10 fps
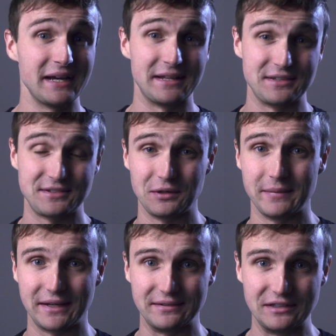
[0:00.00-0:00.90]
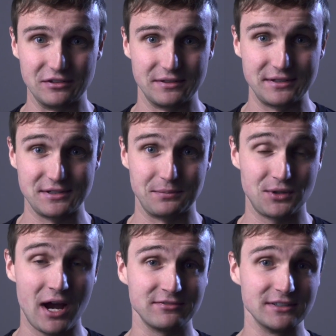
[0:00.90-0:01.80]
and still make a decent
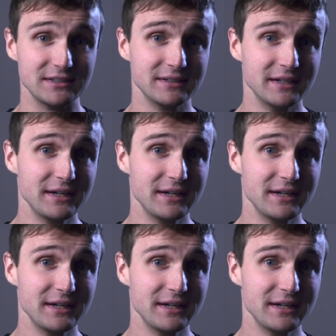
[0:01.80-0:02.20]
profit.